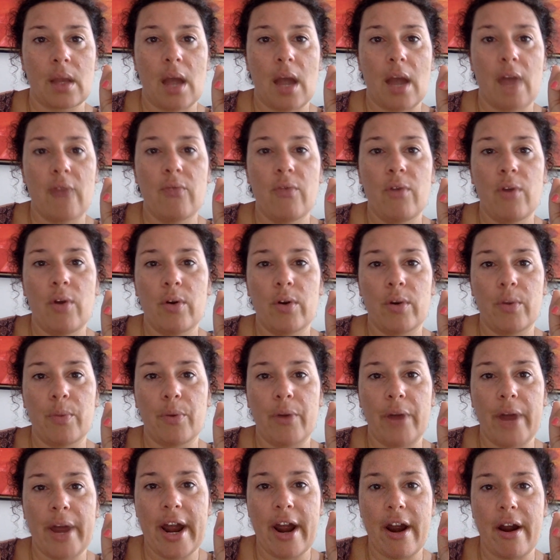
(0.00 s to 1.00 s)
I wrote a
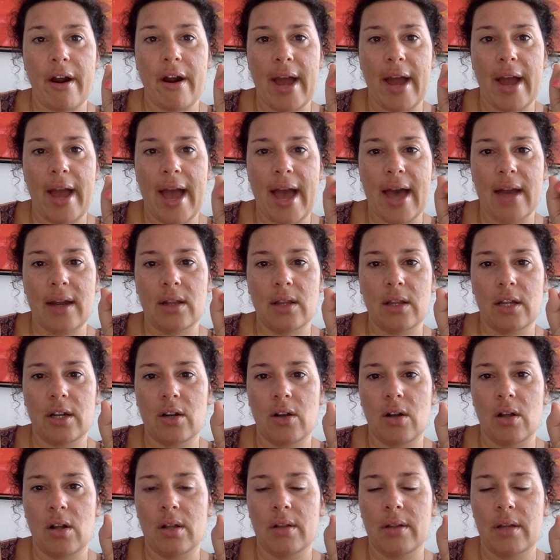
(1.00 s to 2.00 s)
prayer. I had
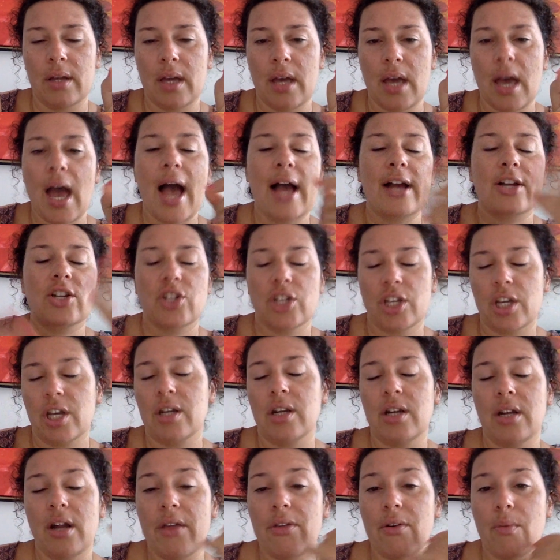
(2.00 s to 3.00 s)
actually
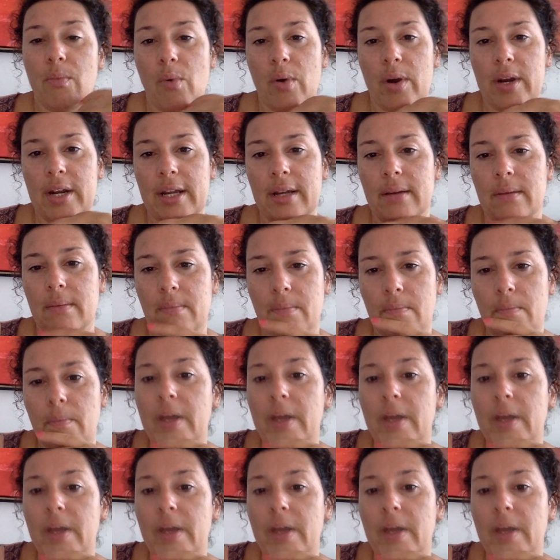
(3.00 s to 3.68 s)
on another morning,